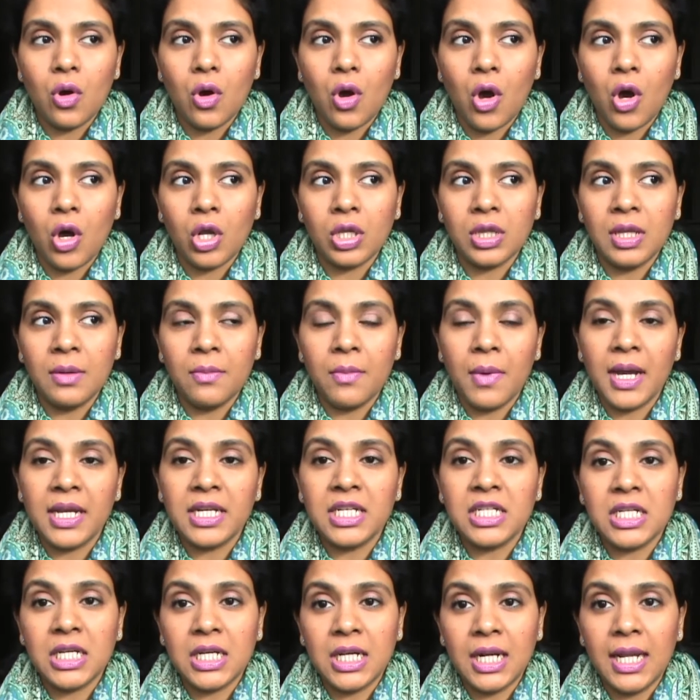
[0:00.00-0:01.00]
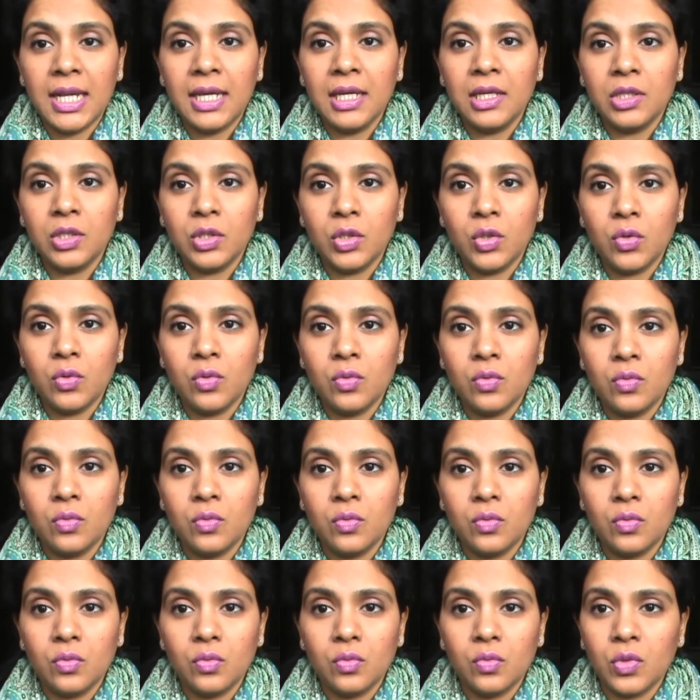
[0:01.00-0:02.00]
or they might cling through,
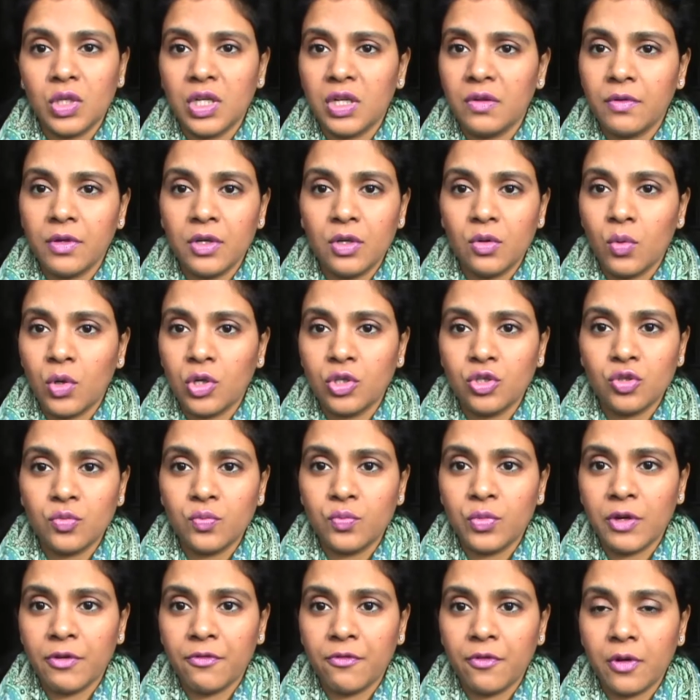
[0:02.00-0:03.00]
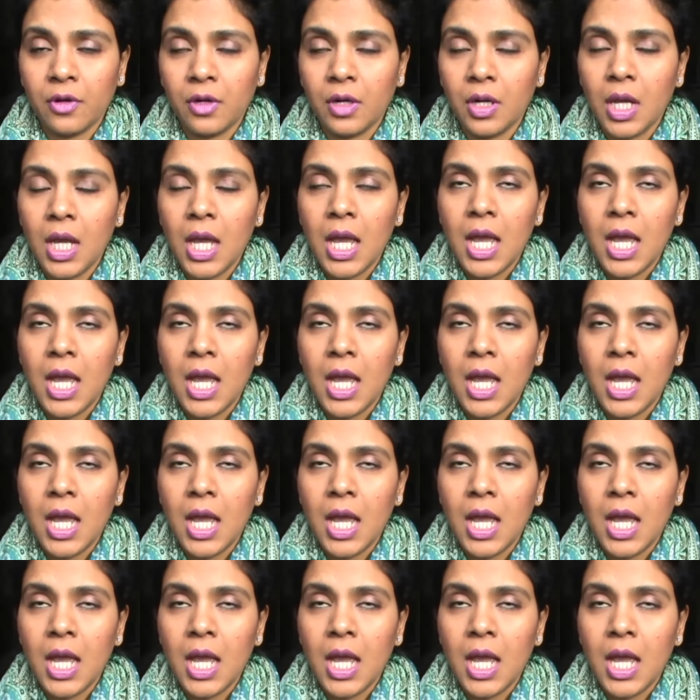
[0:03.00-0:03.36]
whatever you want to prefer.